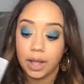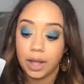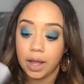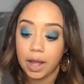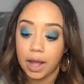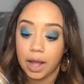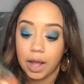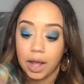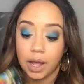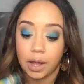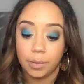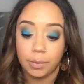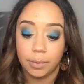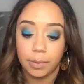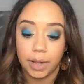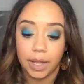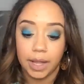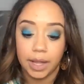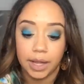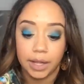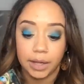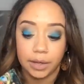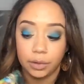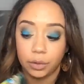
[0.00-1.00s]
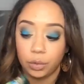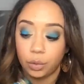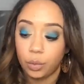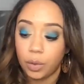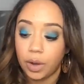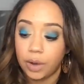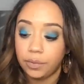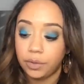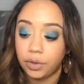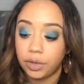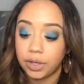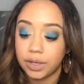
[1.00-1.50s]
Um, and
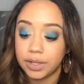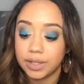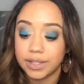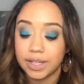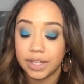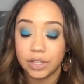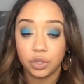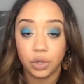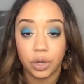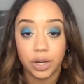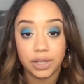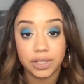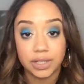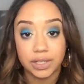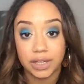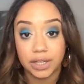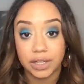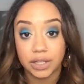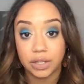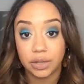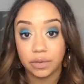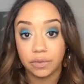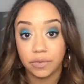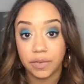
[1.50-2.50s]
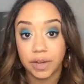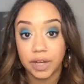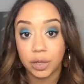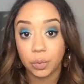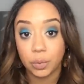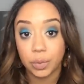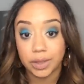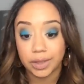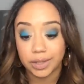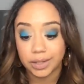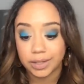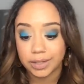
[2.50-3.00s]
whoever it is that tries to intervene
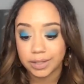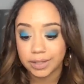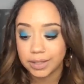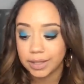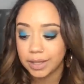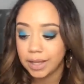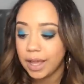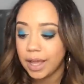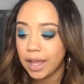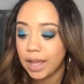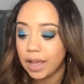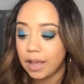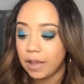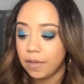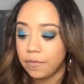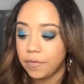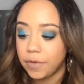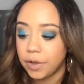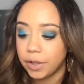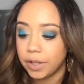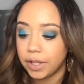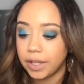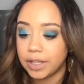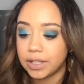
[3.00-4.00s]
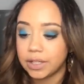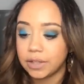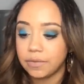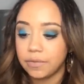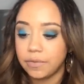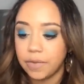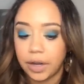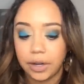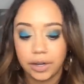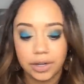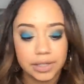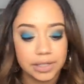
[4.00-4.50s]
with this, I feel like it's a
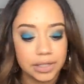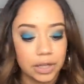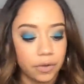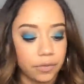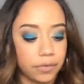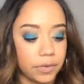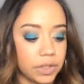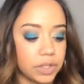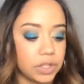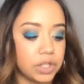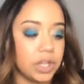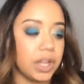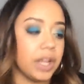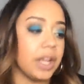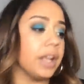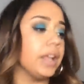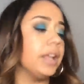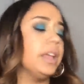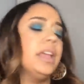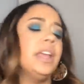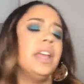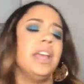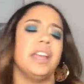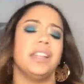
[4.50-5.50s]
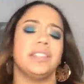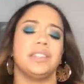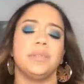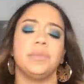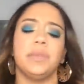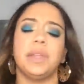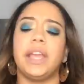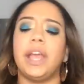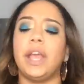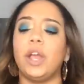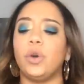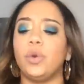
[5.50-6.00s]
very selfish thing. And
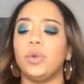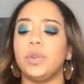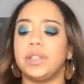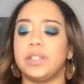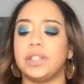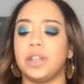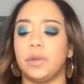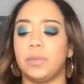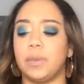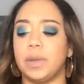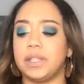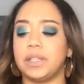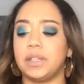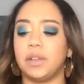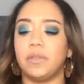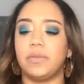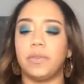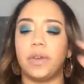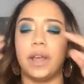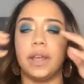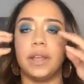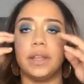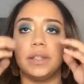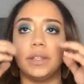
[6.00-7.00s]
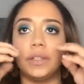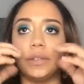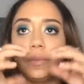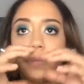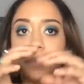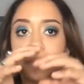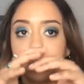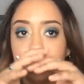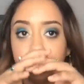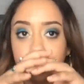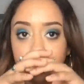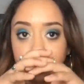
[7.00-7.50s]
something I always tell myself, guys,
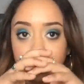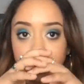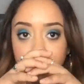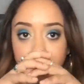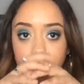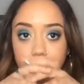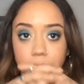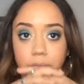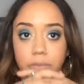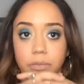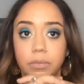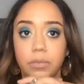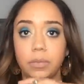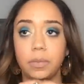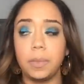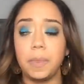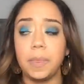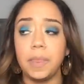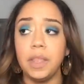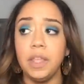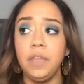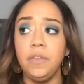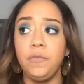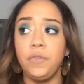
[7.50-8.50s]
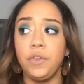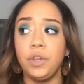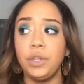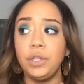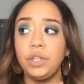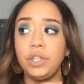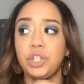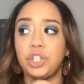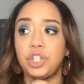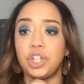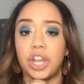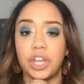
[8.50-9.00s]
if
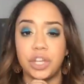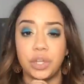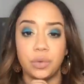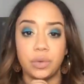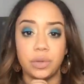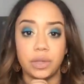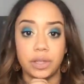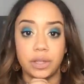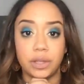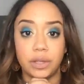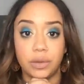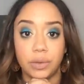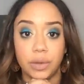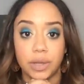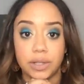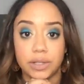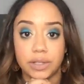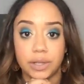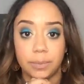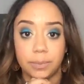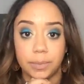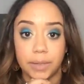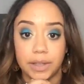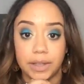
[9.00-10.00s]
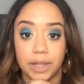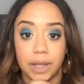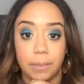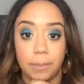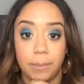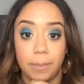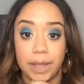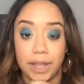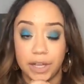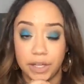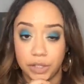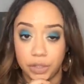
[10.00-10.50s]
you're genuinely doing something that
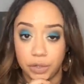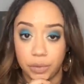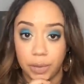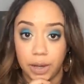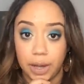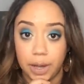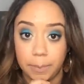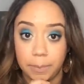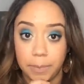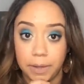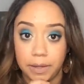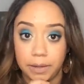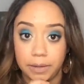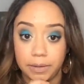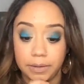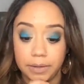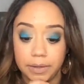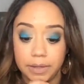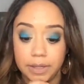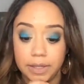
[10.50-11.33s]
makes you happy,